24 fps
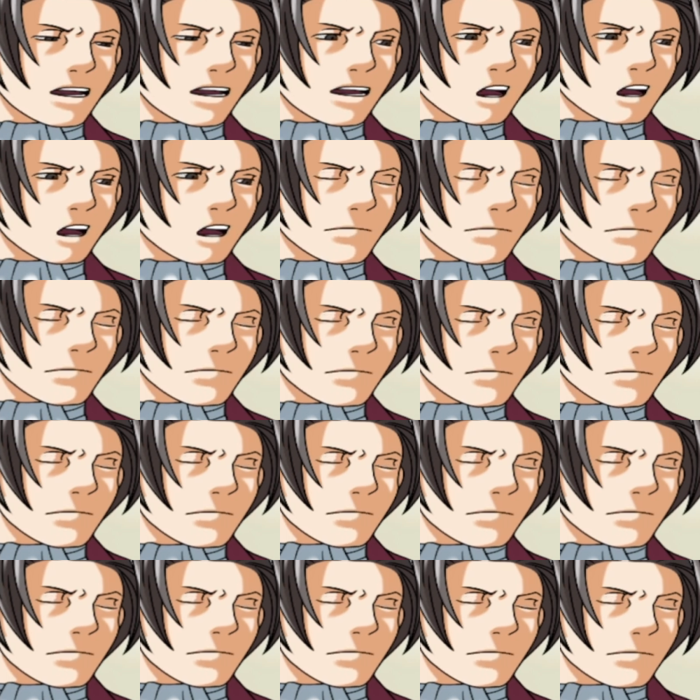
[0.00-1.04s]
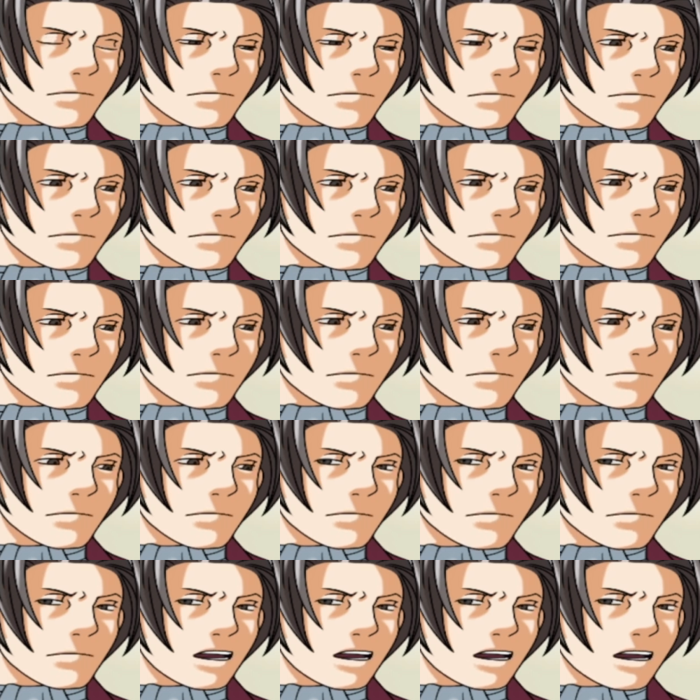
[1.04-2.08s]
He is a perfectionist in all
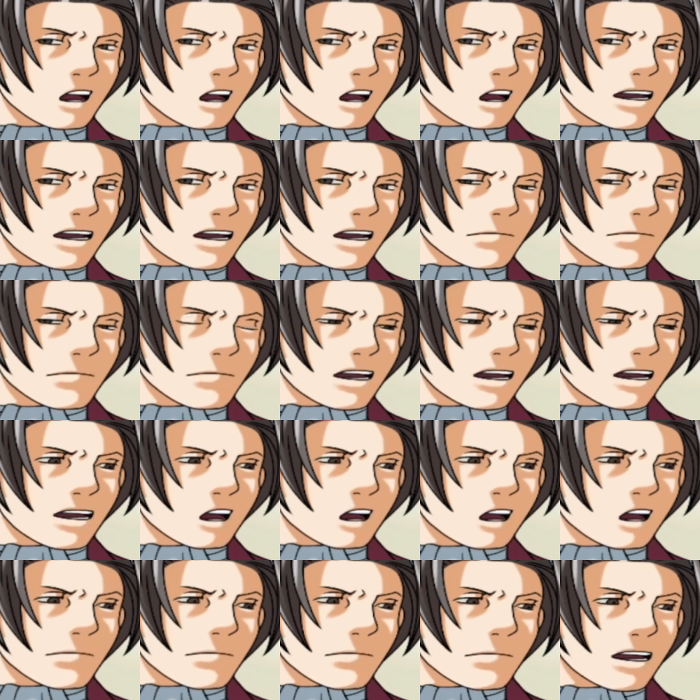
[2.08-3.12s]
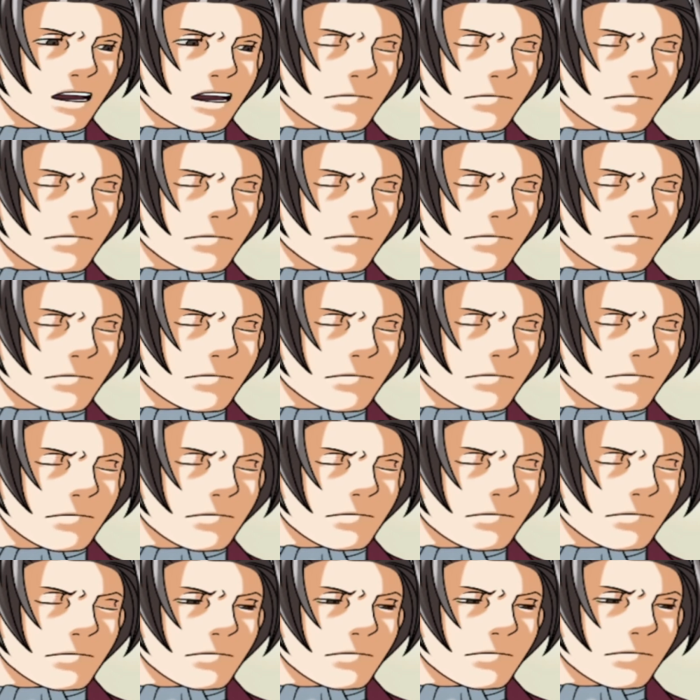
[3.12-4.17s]
things, in court, in his
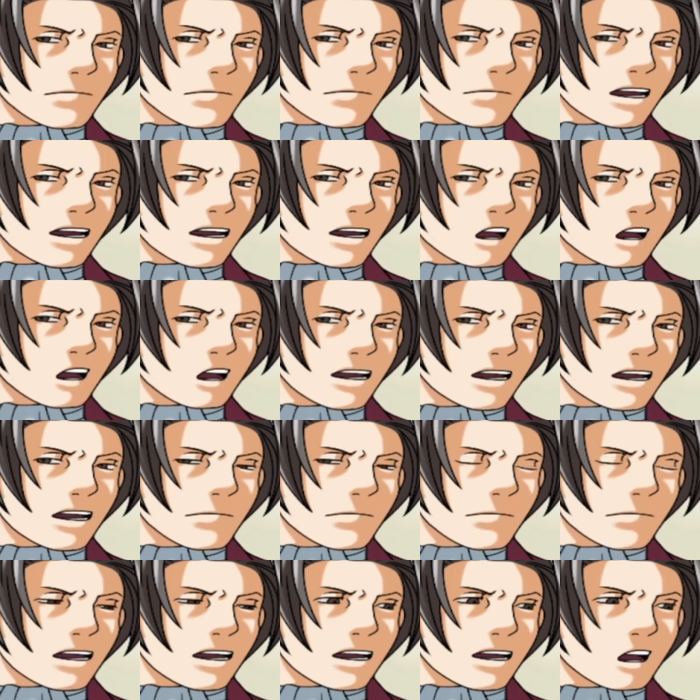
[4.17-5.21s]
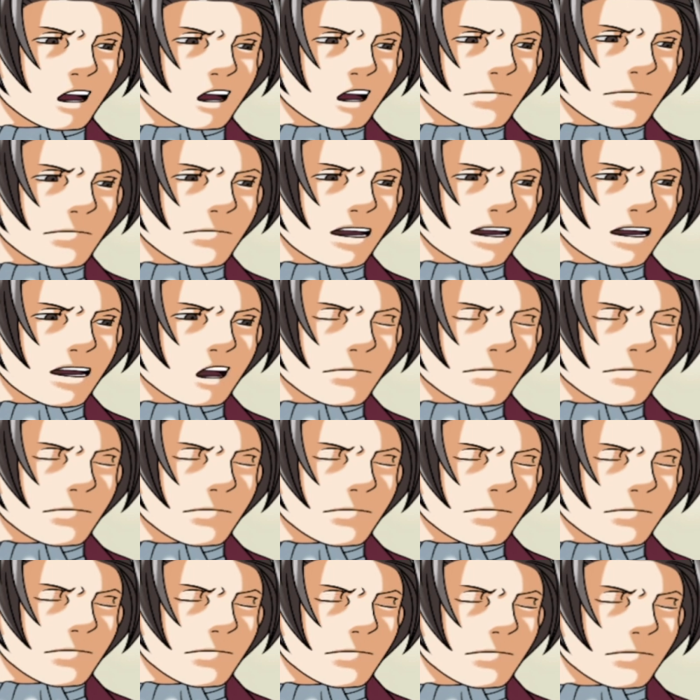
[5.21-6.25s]
personal life. He is
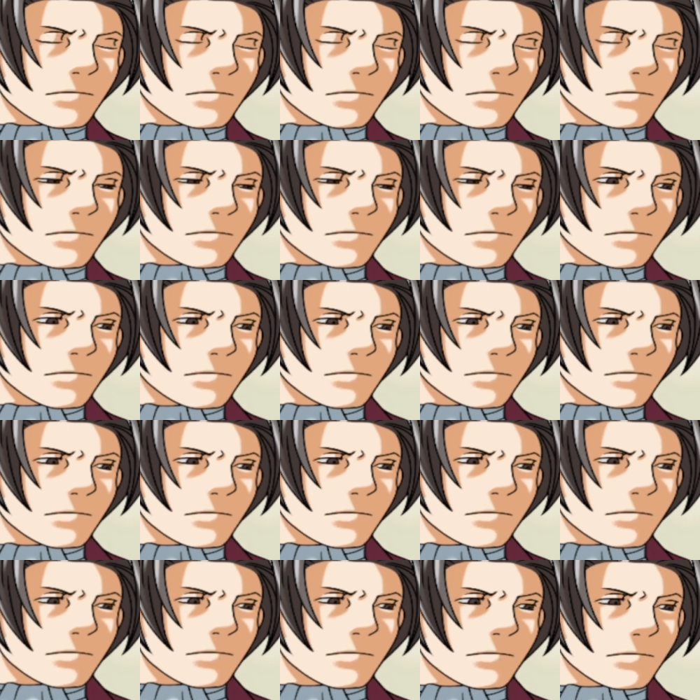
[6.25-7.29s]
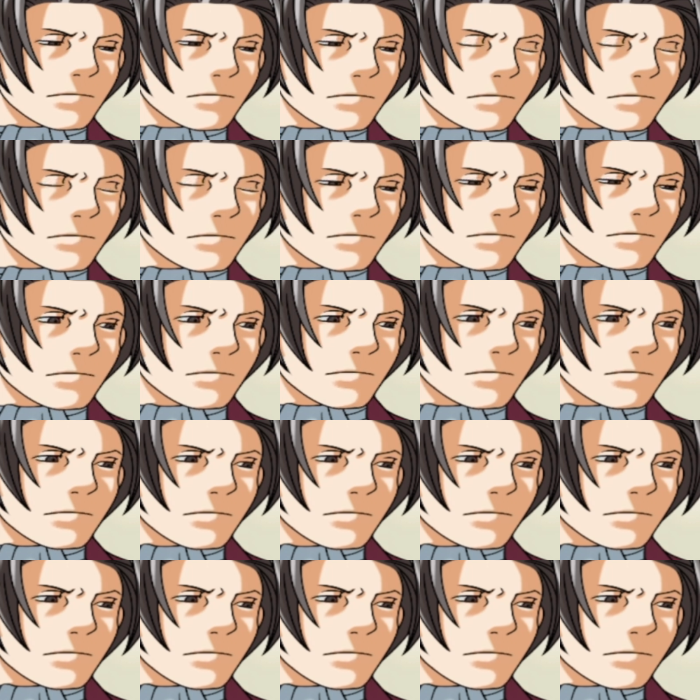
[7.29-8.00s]
obsessed with doing everything